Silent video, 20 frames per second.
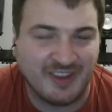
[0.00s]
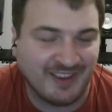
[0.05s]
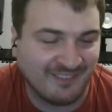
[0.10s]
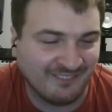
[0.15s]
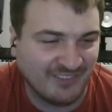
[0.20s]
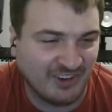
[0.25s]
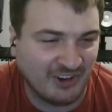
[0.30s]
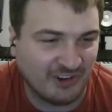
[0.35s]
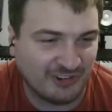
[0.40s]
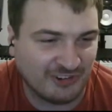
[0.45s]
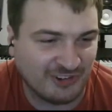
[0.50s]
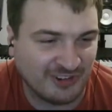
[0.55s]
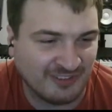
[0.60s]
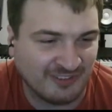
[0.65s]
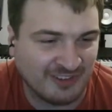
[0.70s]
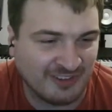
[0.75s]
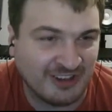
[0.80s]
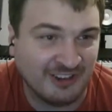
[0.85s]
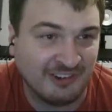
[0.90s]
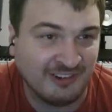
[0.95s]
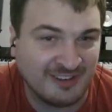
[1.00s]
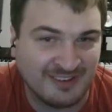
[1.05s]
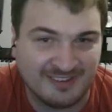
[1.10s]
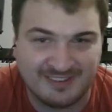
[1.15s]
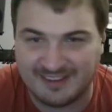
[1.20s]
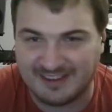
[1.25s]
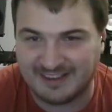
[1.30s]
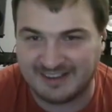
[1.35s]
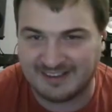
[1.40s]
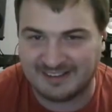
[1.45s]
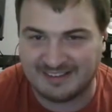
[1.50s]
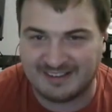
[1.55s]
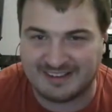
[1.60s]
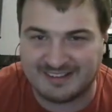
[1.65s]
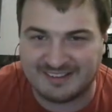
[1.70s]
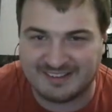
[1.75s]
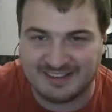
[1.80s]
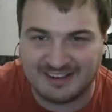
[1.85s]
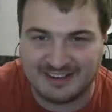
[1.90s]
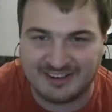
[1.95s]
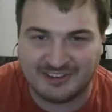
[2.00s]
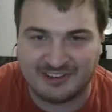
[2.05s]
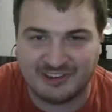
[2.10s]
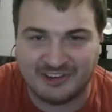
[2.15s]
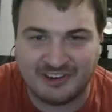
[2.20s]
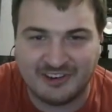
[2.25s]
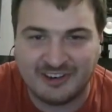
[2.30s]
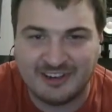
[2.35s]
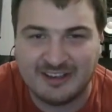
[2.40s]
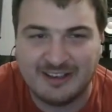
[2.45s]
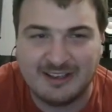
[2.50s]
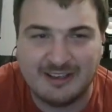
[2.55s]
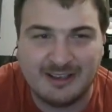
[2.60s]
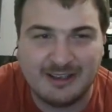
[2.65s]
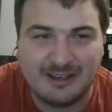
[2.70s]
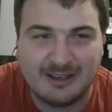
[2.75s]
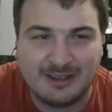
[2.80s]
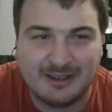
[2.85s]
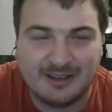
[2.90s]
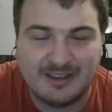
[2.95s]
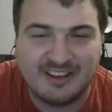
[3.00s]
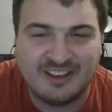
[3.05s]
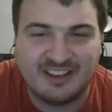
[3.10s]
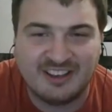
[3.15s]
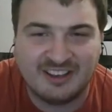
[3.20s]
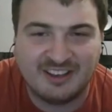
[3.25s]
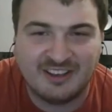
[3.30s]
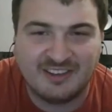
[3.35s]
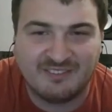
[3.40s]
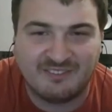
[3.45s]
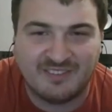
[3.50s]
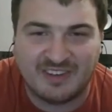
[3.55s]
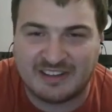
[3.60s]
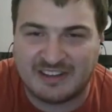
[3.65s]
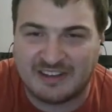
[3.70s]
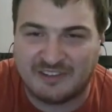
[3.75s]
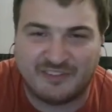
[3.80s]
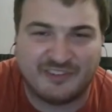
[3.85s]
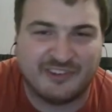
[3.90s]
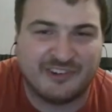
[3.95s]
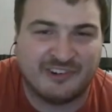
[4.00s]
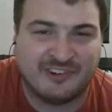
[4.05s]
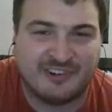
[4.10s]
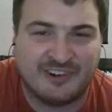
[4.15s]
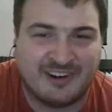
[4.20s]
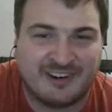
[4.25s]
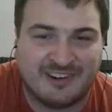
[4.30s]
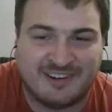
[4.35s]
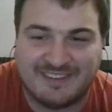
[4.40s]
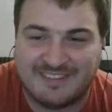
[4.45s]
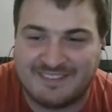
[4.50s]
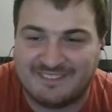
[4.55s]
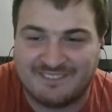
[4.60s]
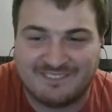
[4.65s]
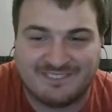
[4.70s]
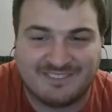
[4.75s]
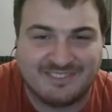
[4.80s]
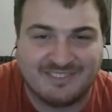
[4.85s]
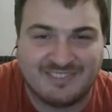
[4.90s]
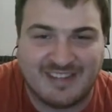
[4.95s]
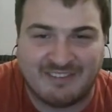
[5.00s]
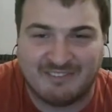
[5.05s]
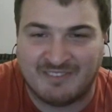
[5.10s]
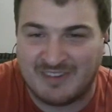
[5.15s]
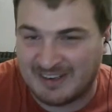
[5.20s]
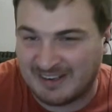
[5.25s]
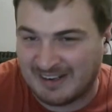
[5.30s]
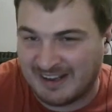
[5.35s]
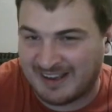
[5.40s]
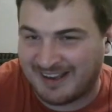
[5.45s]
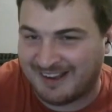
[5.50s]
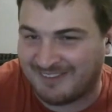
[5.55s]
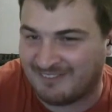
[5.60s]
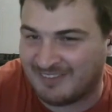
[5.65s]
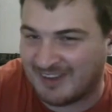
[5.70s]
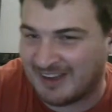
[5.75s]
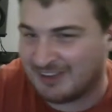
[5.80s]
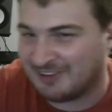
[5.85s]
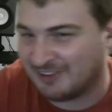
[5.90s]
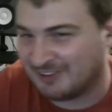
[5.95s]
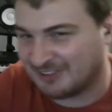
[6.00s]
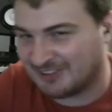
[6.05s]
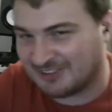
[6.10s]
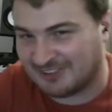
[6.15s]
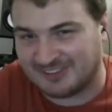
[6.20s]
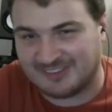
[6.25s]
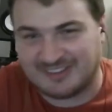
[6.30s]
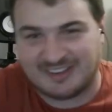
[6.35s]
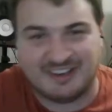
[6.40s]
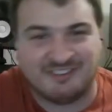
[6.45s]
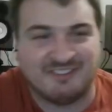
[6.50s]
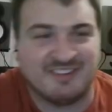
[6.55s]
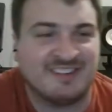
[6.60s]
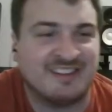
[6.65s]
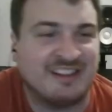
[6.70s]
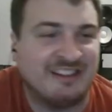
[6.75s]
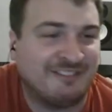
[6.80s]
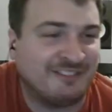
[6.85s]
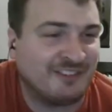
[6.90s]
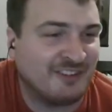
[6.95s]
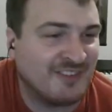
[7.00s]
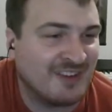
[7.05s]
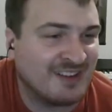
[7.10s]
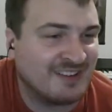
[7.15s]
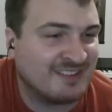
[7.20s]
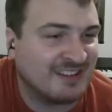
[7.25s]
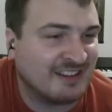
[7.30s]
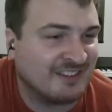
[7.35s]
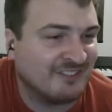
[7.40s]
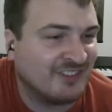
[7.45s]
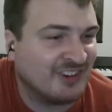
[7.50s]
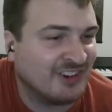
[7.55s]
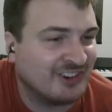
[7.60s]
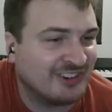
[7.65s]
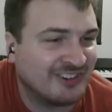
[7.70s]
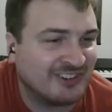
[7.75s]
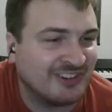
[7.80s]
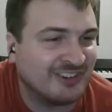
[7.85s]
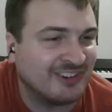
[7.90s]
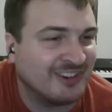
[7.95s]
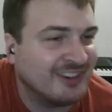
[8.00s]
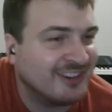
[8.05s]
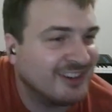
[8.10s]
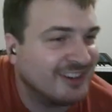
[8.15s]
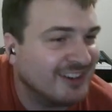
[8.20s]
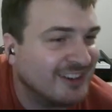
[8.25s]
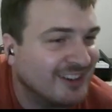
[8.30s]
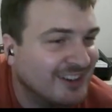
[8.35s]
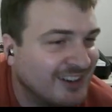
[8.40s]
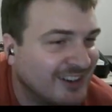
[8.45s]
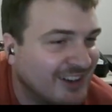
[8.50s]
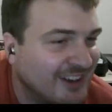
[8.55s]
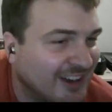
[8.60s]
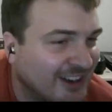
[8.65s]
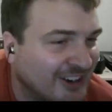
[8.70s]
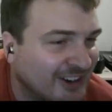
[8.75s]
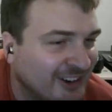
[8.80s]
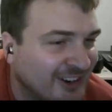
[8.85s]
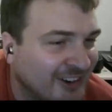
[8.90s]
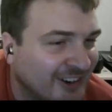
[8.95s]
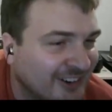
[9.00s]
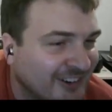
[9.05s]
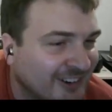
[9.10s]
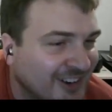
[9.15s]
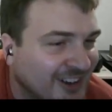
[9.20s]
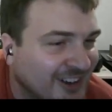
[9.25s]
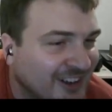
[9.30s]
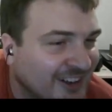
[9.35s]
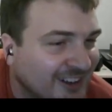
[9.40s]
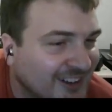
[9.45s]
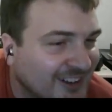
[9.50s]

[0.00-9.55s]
sane person will do inside a text editor. But if you I mean, I don't consider myself to be a sane person. I don't know.